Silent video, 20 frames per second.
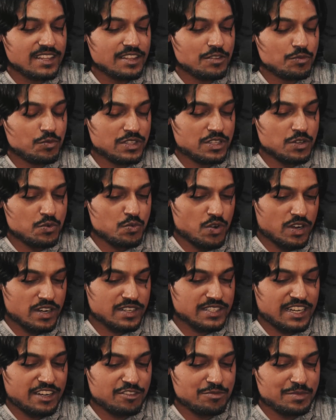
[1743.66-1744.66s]
with the work
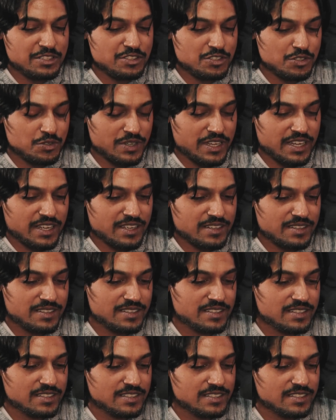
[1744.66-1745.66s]
that I've been doing
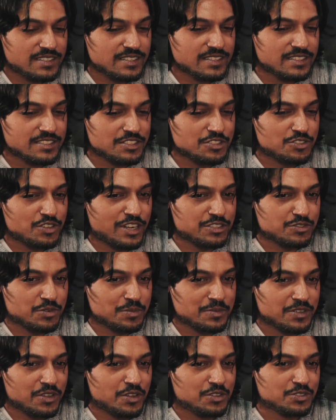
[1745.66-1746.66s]
to transform
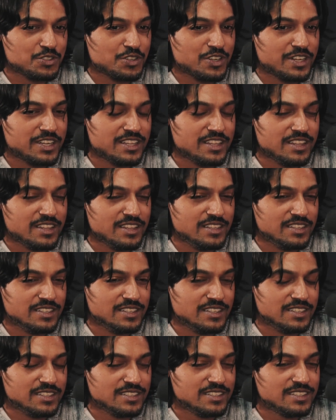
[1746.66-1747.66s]
the culture in
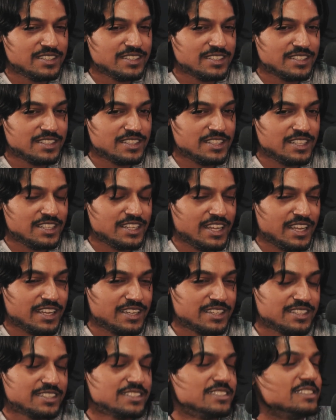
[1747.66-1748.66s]
the
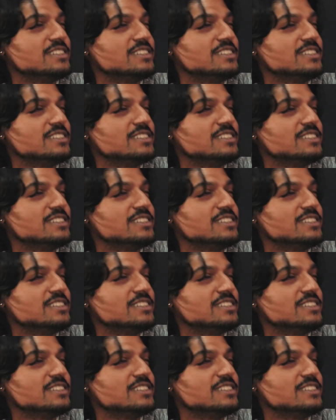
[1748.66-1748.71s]
clinic,